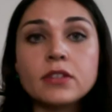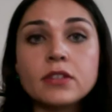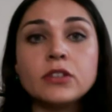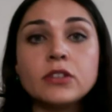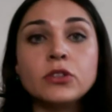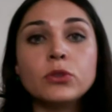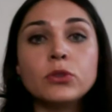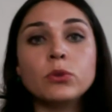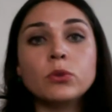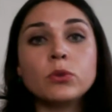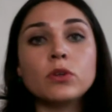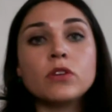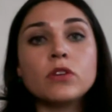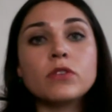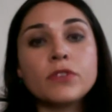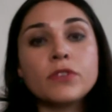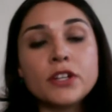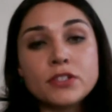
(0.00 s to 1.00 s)
you
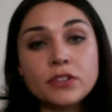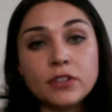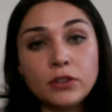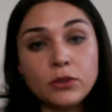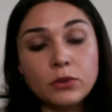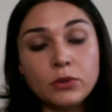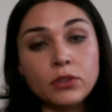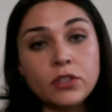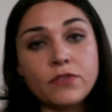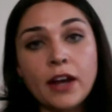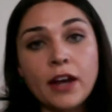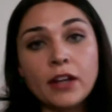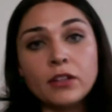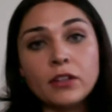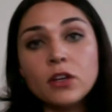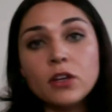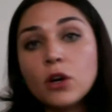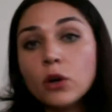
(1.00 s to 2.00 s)
first need to define
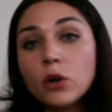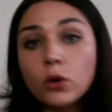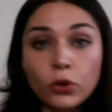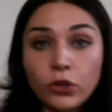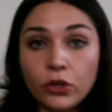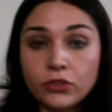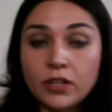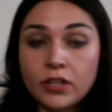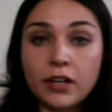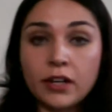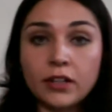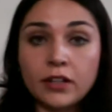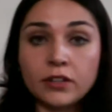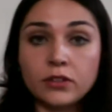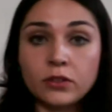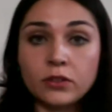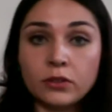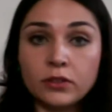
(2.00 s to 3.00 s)
who your target
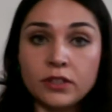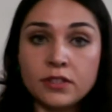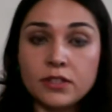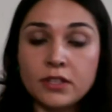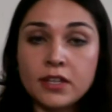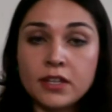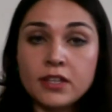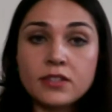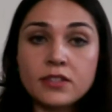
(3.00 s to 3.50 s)
audience is.